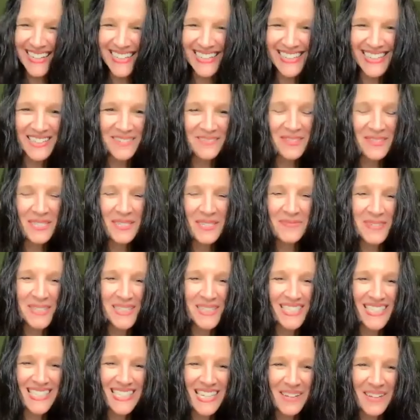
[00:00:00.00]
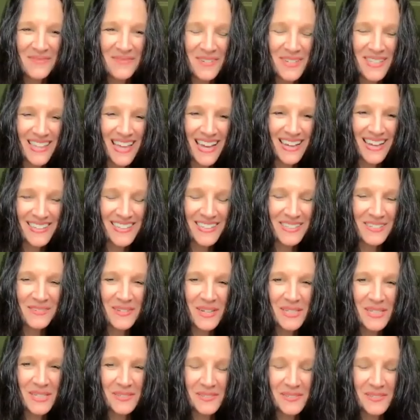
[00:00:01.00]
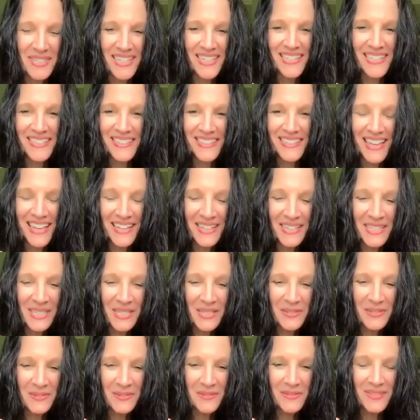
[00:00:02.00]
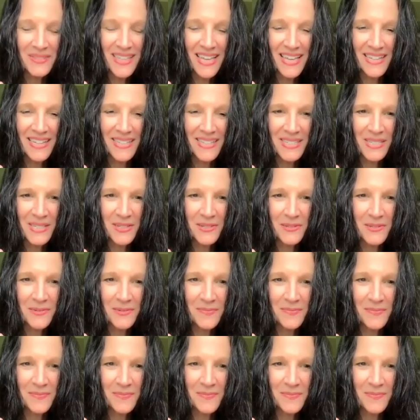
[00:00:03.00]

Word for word: it. It wouldn't be the same without it, Gregory. Thank you. Thank you.